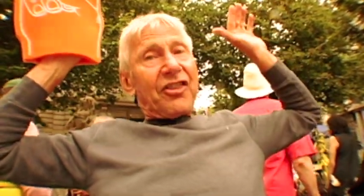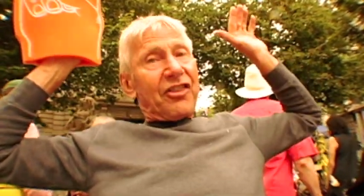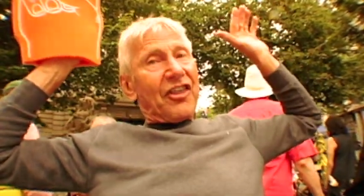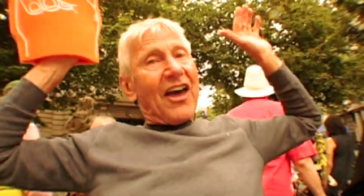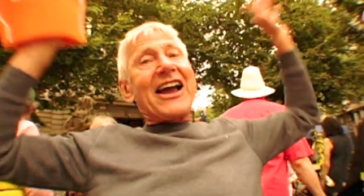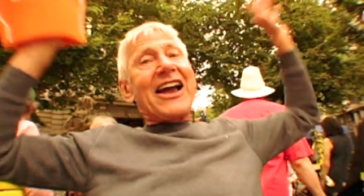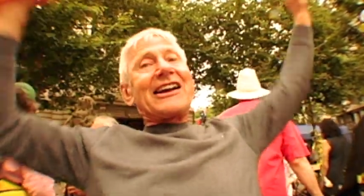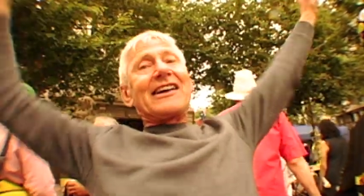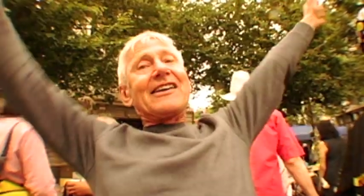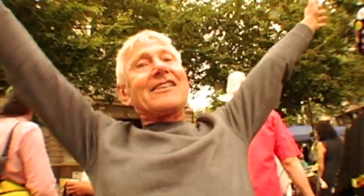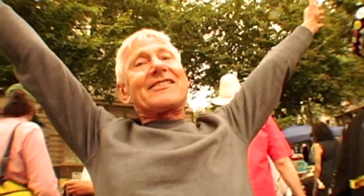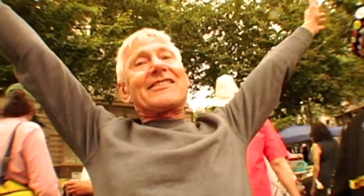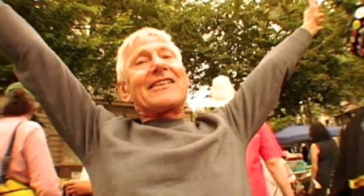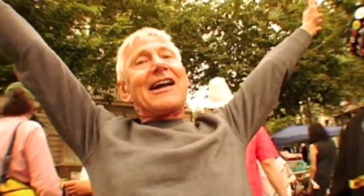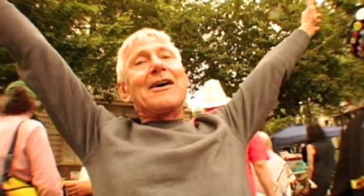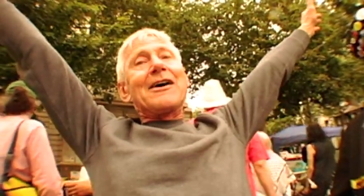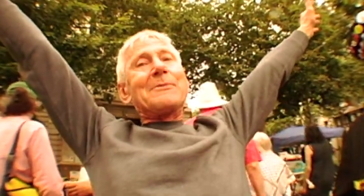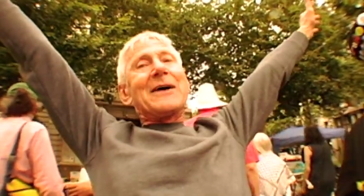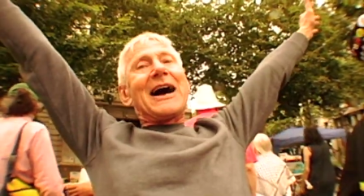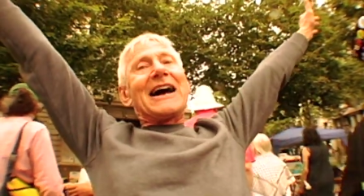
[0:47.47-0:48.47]
Thank you
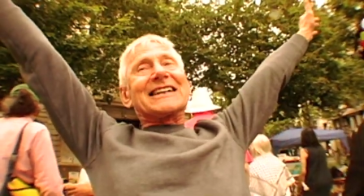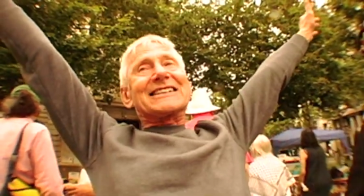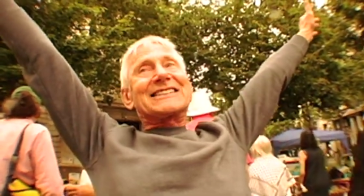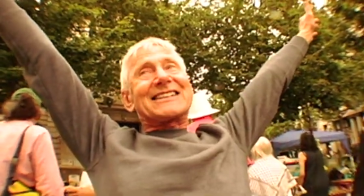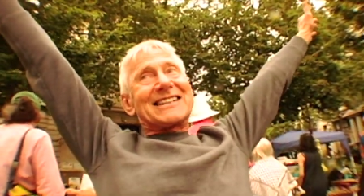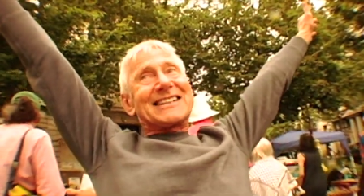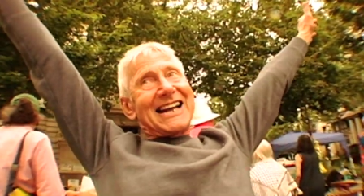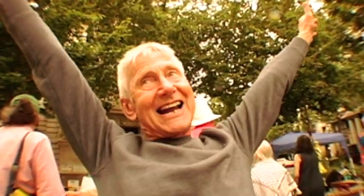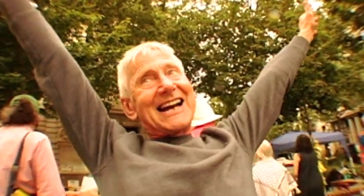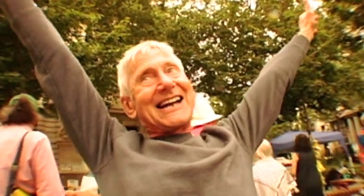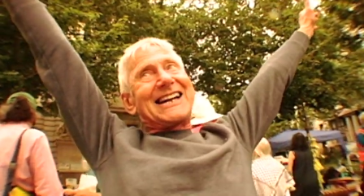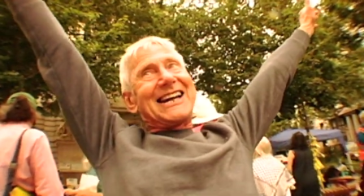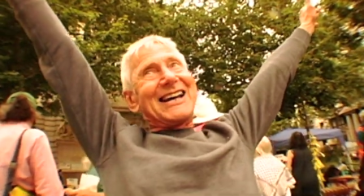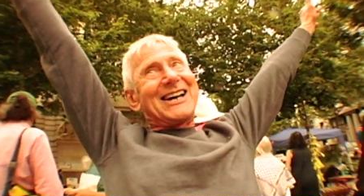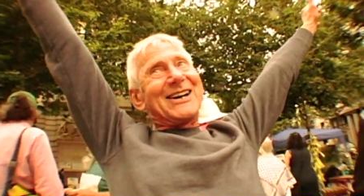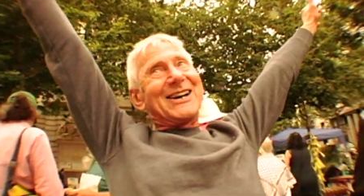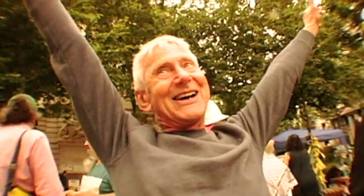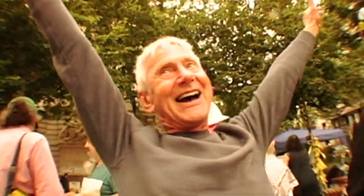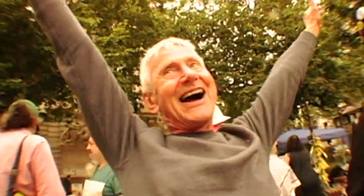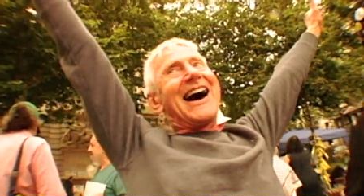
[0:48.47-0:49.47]
so much. Amen. Thank
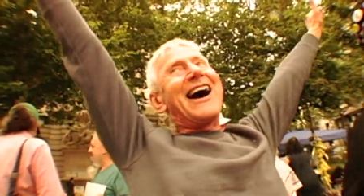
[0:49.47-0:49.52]
you.